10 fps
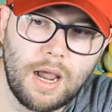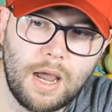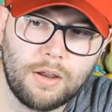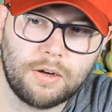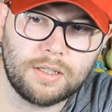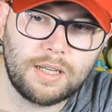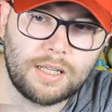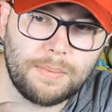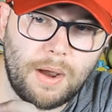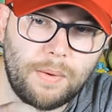I'm not going to
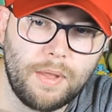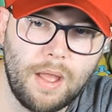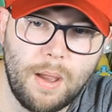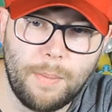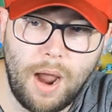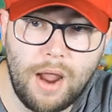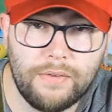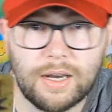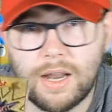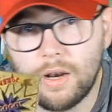take them out, but I
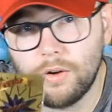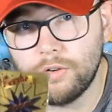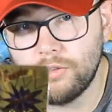think they look